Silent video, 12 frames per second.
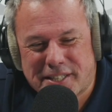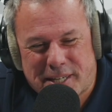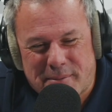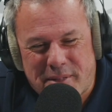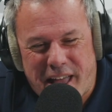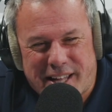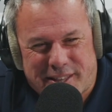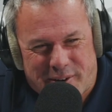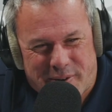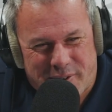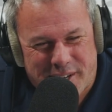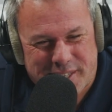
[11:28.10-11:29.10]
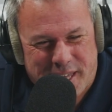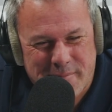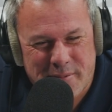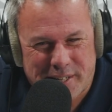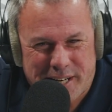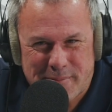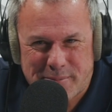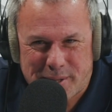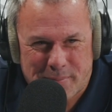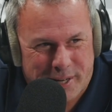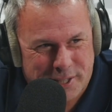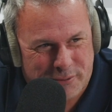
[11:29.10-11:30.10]
ask him that though, right? That might not be
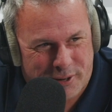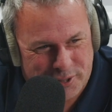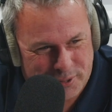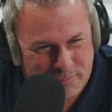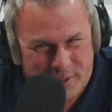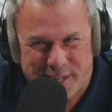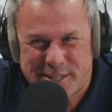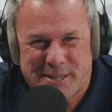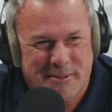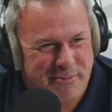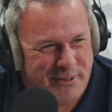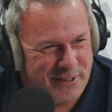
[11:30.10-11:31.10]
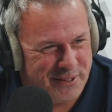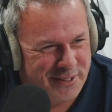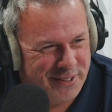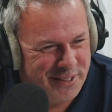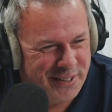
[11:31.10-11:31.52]
the best question possible.